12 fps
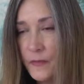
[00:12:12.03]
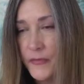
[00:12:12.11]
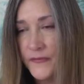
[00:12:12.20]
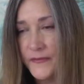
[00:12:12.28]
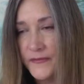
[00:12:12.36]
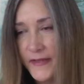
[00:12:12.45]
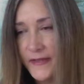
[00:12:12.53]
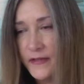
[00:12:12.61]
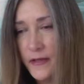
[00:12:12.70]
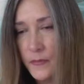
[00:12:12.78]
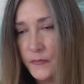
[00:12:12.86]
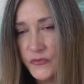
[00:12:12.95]
but the day
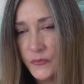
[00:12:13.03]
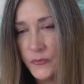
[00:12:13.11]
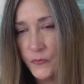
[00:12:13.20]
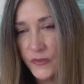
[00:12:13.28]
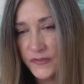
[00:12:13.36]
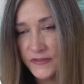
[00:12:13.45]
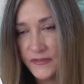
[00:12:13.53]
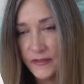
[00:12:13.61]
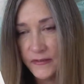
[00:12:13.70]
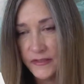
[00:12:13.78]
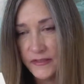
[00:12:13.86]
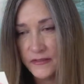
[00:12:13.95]
comes when one
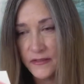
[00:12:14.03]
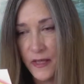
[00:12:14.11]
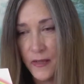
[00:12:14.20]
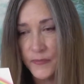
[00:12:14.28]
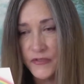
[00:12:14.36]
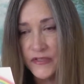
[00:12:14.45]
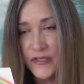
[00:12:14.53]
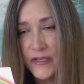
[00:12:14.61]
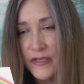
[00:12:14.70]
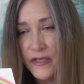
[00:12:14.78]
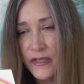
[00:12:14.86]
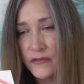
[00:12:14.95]
suddenly stops
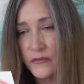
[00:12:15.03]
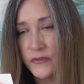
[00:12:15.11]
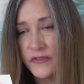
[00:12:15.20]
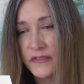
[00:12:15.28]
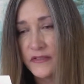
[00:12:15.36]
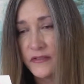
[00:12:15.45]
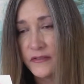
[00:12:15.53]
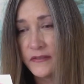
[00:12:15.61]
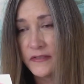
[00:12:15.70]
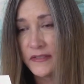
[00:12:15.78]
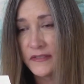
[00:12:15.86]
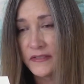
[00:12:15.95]
and looks into the
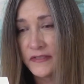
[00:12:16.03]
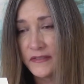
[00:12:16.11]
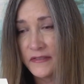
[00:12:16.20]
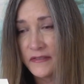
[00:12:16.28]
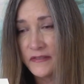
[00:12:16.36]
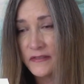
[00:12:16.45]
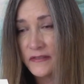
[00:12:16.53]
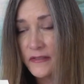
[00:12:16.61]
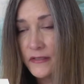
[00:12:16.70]
distance.